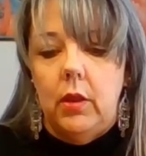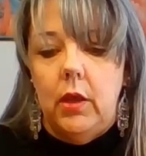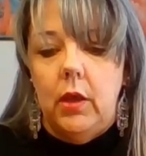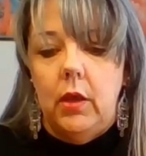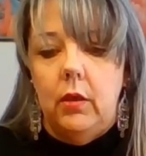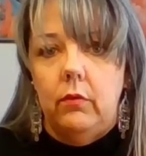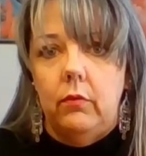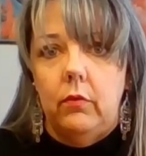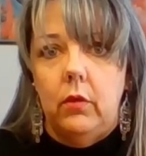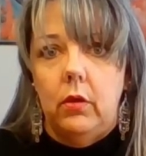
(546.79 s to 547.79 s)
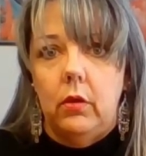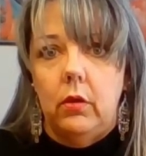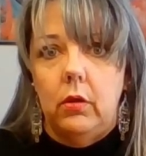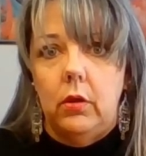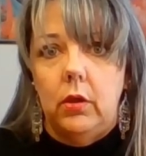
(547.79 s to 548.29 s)
That's
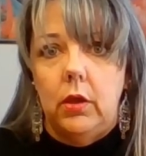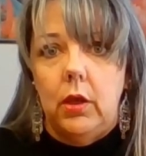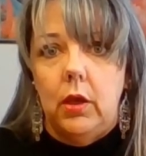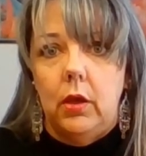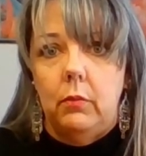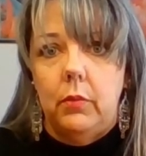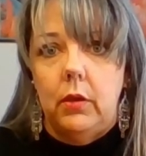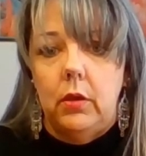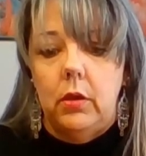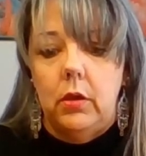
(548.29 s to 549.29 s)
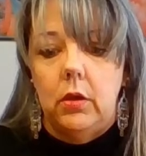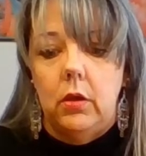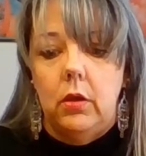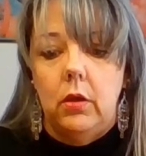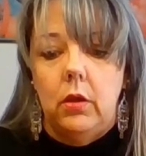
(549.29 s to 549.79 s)
not gonna
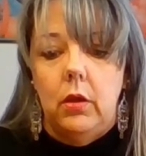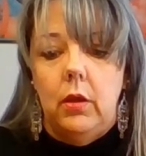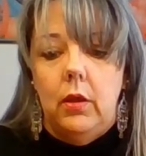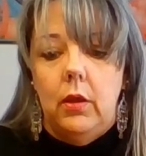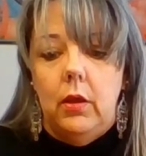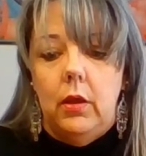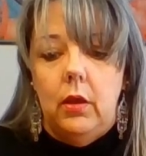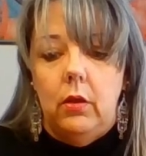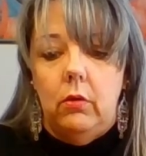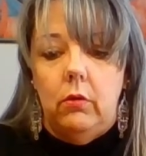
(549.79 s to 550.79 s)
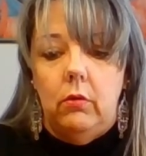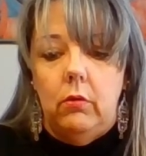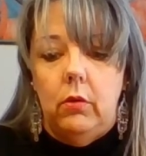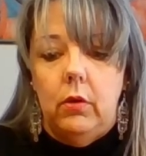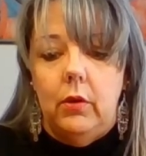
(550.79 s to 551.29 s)
happen at
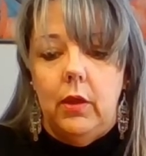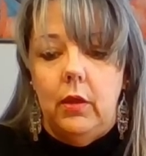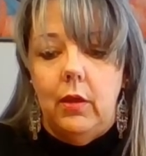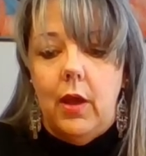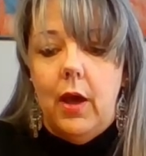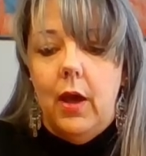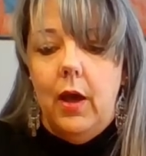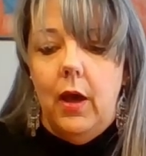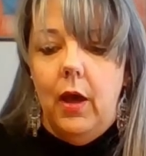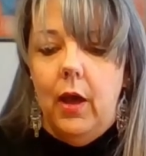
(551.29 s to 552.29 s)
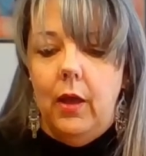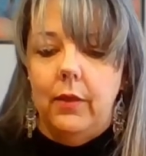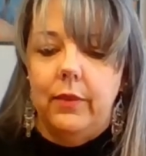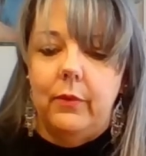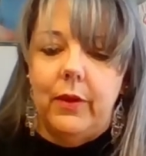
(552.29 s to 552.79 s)
all. Okay, ah,
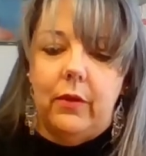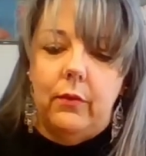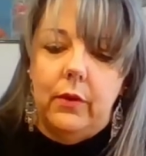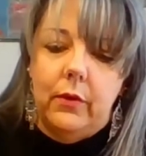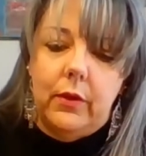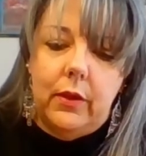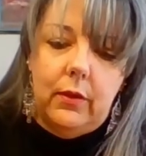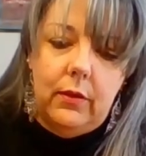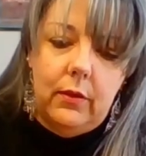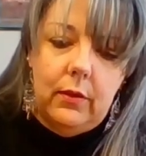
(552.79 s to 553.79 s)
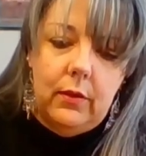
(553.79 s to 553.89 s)
there we go, okay.